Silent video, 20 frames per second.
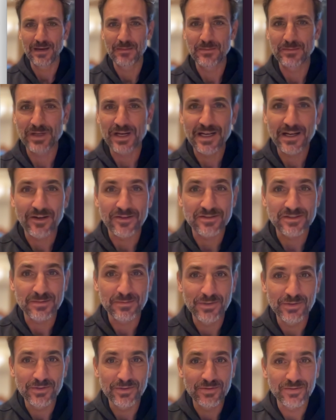I'm trying out
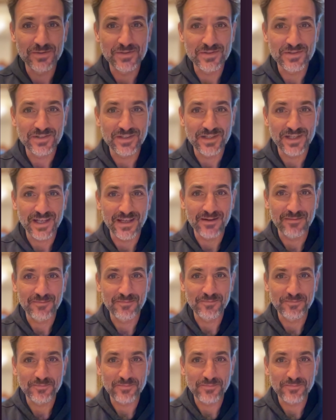some new tools today,